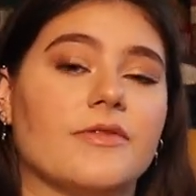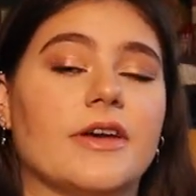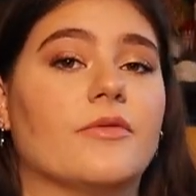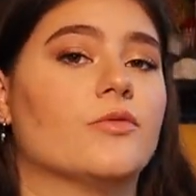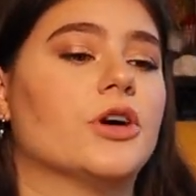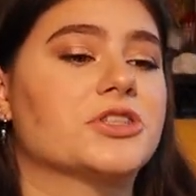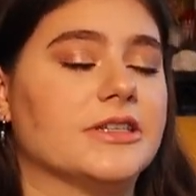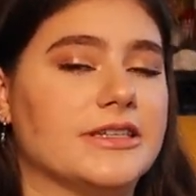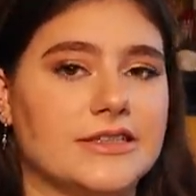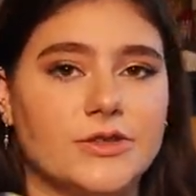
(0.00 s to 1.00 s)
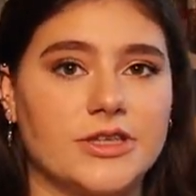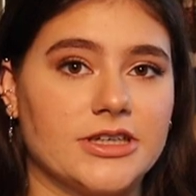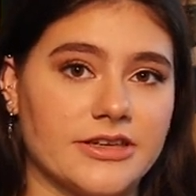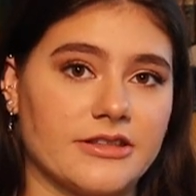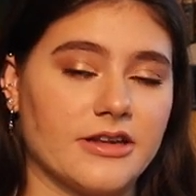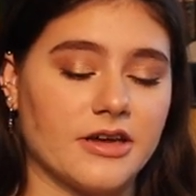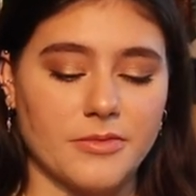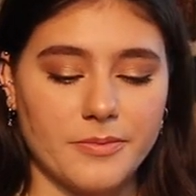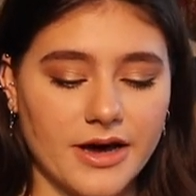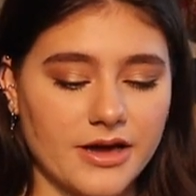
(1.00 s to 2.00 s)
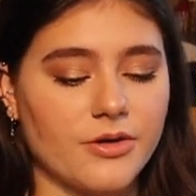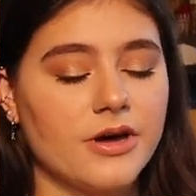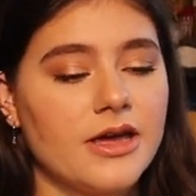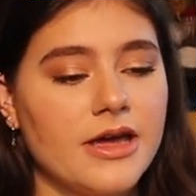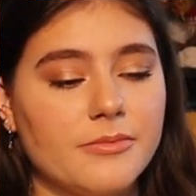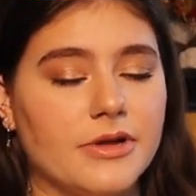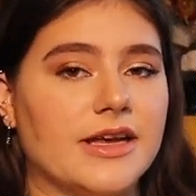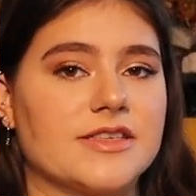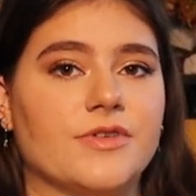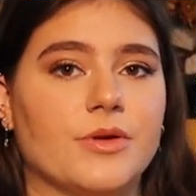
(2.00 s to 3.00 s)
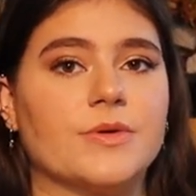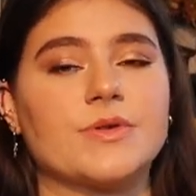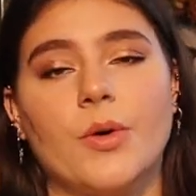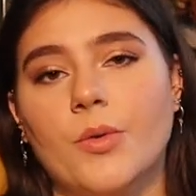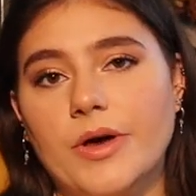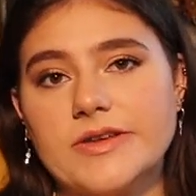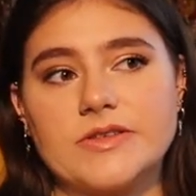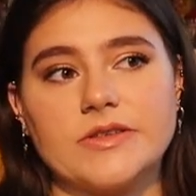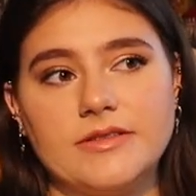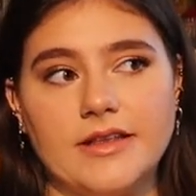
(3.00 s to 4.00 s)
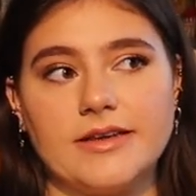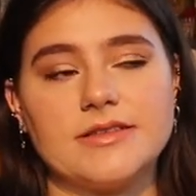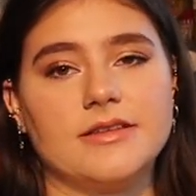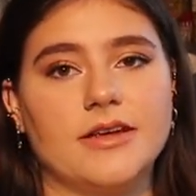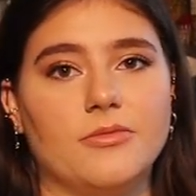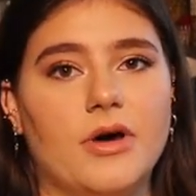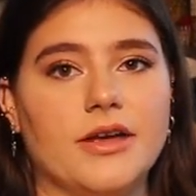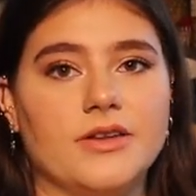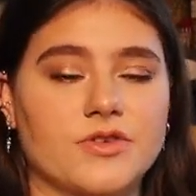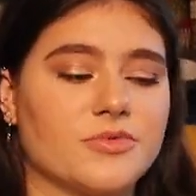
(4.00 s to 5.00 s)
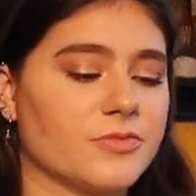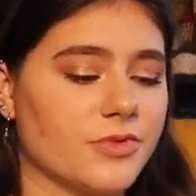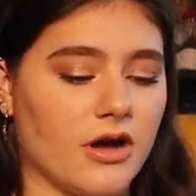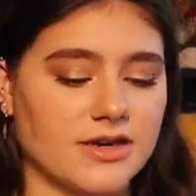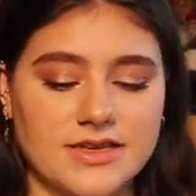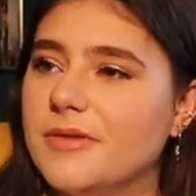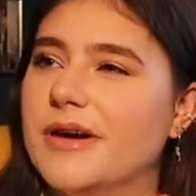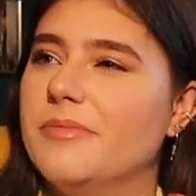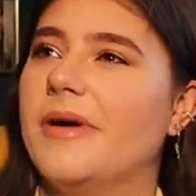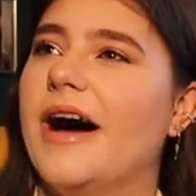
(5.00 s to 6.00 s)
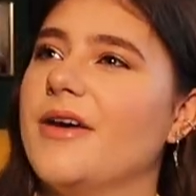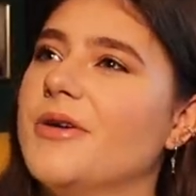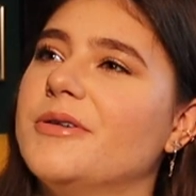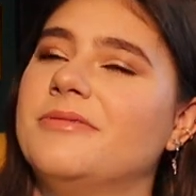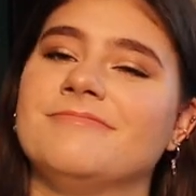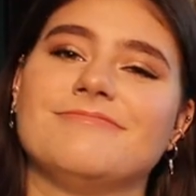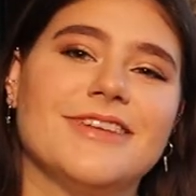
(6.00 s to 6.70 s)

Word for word: If you haven't watched it yet, you can click the link in my bio. My last video is always linked in my description box. In my bio?